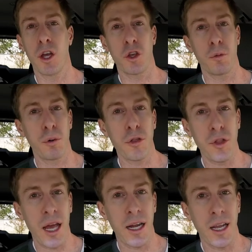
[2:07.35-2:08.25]
You put
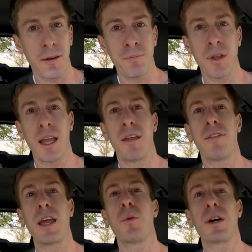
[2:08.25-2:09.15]
that in and
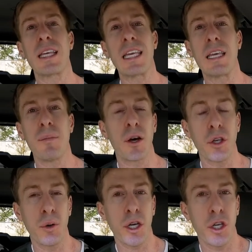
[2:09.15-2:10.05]
they will email
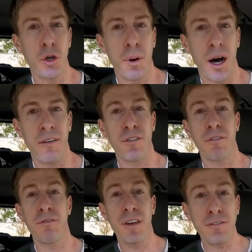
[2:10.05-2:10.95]
you a coupon for
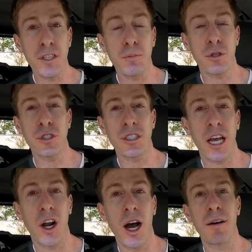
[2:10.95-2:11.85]

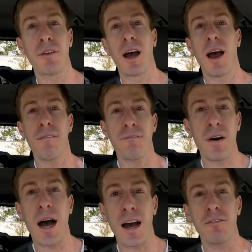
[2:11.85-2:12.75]
50% off
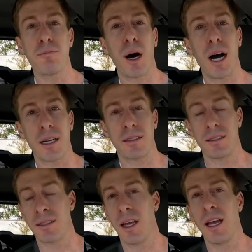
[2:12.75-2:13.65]
5 boxes.